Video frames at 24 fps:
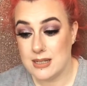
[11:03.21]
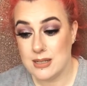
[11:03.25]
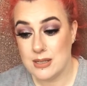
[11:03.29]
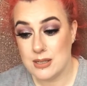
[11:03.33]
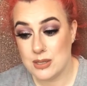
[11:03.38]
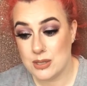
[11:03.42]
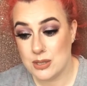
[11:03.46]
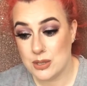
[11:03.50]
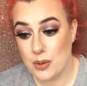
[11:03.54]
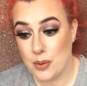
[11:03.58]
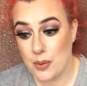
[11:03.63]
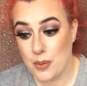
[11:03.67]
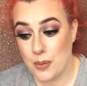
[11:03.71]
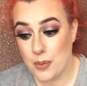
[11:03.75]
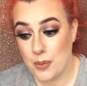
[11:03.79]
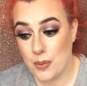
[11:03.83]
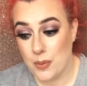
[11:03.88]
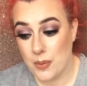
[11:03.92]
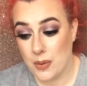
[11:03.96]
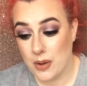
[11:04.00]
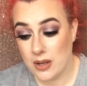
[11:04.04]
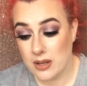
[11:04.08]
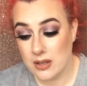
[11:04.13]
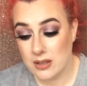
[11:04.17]

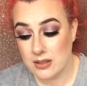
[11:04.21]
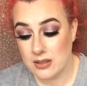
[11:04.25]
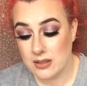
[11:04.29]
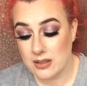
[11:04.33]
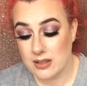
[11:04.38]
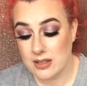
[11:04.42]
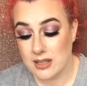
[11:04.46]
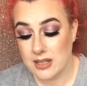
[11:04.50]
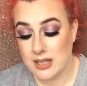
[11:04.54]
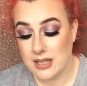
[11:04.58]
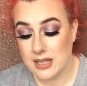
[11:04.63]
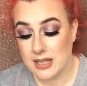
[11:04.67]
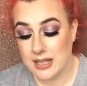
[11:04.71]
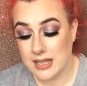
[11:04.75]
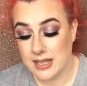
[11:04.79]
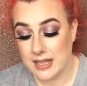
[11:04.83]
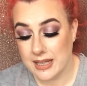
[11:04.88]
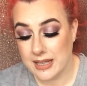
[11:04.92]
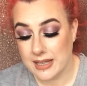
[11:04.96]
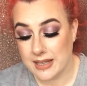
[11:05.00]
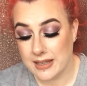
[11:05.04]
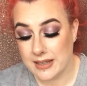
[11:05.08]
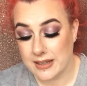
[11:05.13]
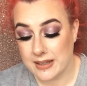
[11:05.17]
So
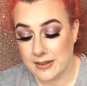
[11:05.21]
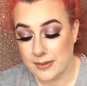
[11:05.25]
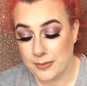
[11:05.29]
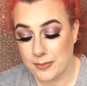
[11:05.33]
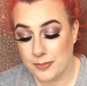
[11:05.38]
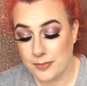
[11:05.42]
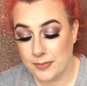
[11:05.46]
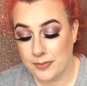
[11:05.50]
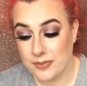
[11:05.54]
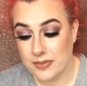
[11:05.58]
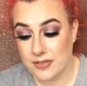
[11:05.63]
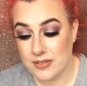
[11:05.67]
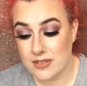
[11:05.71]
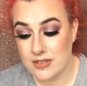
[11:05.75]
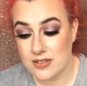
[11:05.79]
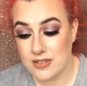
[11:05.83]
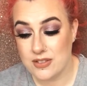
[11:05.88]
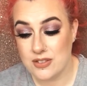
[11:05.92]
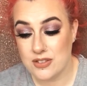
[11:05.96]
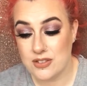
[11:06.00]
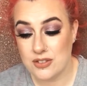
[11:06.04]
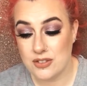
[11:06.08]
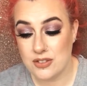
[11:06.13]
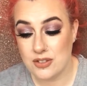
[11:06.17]
yeah,
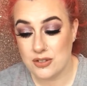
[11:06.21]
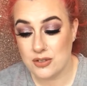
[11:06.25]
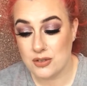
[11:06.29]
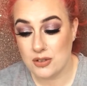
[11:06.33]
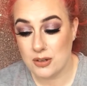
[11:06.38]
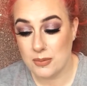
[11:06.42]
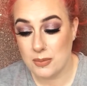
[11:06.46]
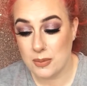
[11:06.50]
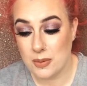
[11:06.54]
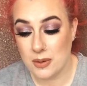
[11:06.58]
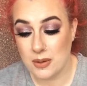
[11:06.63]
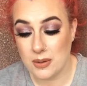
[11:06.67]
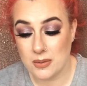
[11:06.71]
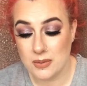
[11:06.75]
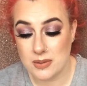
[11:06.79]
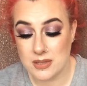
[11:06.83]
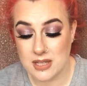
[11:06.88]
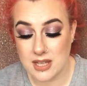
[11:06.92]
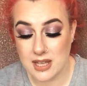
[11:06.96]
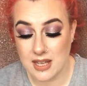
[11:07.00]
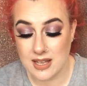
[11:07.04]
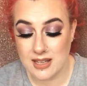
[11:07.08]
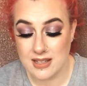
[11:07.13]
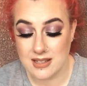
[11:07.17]
it's just going to be one of those
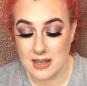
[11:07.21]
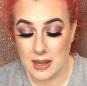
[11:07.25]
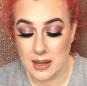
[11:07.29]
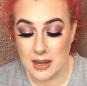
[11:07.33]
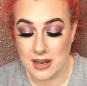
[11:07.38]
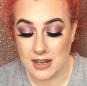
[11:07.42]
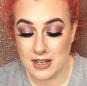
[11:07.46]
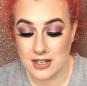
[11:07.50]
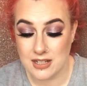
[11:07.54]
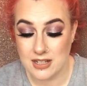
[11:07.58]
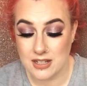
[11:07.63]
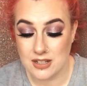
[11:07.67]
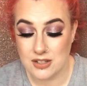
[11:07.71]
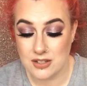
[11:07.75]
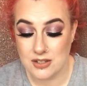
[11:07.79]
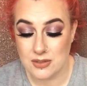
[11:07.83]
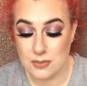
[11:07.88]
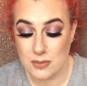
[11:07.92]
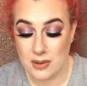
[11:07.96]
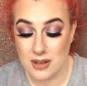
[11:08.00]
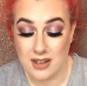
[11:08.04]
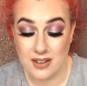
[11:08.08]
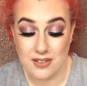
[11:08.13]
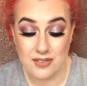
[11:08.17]
things. I actually just
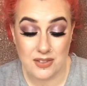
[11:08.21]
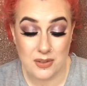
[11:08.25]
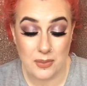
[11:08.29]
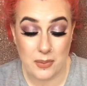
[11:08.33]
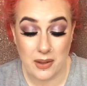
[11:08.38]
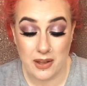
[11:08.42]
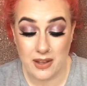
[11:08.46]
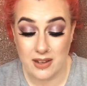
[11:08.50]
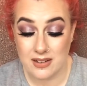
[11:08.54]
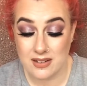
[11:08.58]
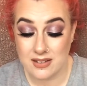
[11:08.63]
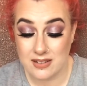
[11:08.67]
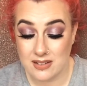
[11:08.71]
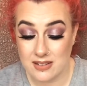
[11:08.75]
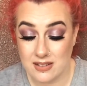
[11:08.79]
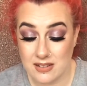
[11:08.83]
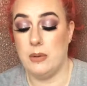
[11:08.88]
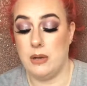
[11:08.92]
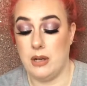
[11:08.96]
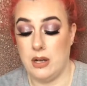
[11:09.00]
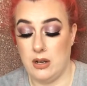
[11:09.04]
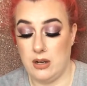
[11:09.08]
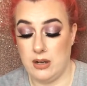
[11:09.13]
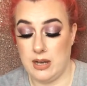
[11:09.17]
might have to buy it.
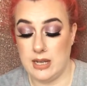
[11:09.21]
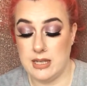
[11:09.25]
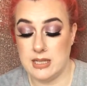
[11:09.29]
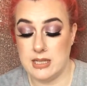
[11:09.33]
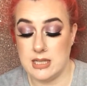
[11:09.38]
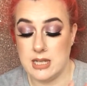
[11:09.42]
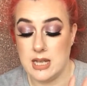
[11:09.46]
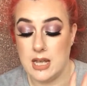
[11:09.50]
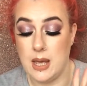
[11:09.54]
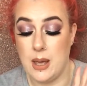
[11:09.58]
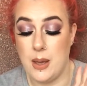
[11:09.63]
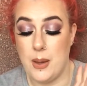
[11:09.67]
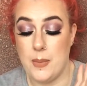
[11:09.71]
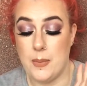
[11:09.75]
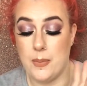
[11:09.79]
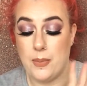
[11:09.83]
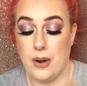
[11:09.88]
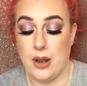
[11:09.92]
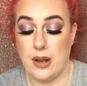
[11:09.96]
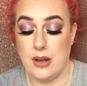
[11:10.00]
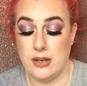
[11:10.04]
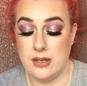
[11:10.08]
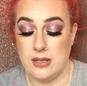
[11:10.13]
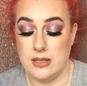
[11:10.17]
The next
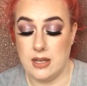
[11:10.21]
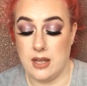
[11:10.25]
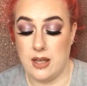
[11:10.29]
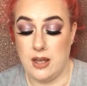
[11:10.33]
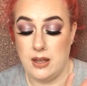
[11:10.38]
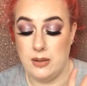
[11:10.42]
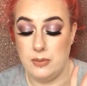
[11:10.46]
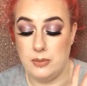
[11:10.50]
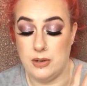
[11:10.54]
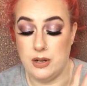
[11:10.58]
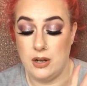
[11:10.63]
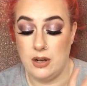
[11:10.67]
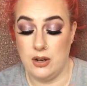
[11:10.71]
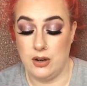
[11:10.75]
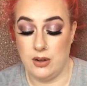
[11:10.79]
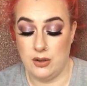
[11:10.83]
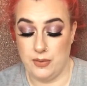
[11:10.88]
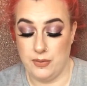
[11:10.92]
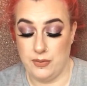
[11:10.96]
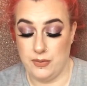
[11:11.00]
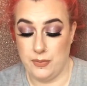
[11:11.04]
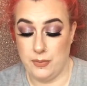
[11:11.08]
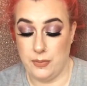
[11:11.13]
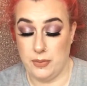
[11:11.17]
brand I would
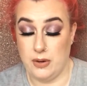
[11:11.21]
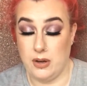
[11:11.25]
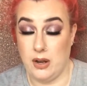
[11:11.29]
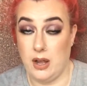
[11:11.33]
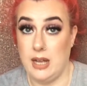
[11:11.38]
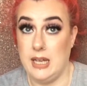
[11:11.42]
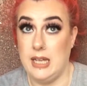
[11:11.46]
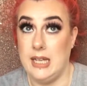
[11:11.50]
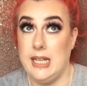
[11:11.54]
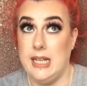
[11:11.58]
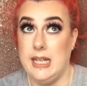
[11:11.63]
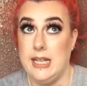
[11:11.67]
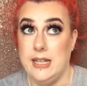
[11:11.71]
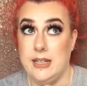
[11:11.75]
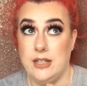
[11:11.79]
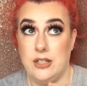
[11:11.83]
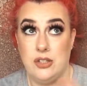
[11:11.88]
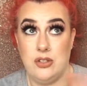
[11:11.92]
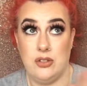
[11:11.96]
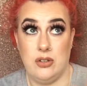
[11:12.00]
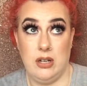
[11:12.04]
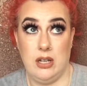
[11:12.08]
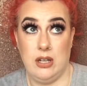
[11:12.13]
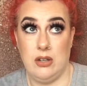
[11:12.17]
love, but I
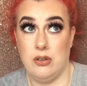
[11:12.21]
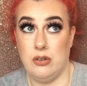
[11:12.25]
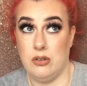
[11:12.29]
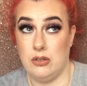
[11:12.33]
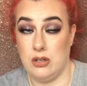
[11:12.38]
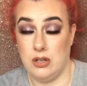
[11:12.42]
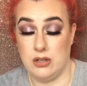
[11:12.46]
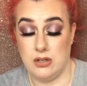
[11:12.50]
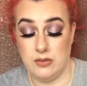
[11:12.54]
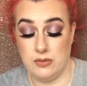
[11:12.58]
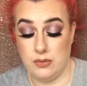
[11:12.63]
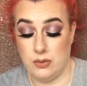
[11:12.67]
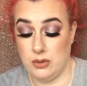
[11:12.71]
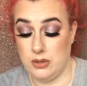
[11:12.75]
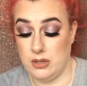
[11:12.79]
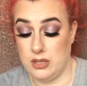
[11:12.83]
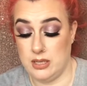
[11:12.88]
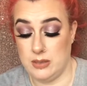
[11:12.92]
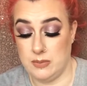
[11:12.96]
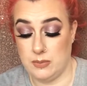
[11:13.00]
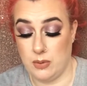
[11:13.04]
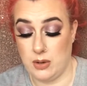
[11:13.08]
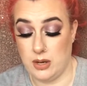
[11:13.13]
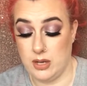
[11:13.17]
literally could not afford
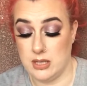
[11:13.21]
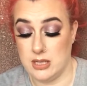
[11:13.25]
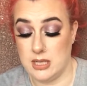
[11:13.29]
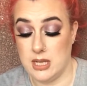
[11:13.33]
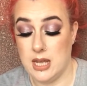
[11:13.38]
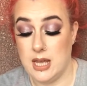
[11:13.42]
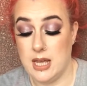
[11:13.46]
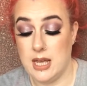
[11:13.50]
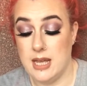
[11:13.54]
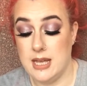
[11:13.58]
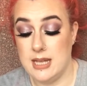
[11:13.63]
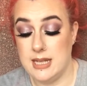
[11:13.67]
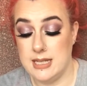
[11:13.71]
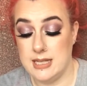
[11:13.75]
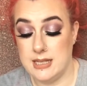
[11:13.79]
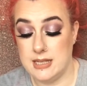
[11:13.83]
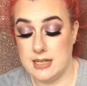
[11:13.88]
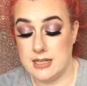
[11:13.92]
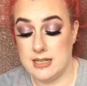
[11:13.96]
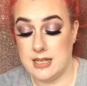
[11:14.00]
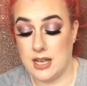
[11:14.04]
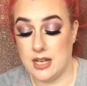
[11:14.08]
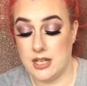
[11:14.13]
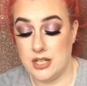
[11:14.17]
this brand, is the
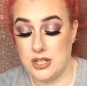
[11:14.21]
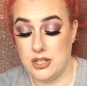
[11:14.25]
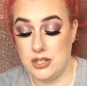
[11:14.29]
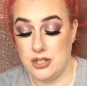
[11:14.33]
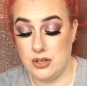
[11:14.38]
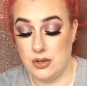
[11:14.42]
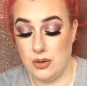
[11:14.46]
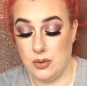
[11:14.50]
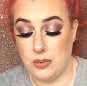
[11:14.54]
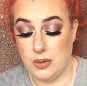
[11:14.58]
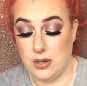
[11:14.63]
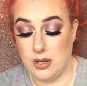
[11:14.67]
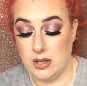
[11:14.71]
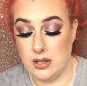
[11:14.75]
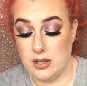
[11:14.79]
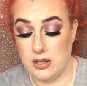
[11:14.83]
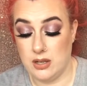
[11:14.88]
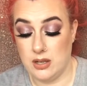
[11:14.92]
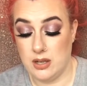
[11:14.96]
Natasha Denona.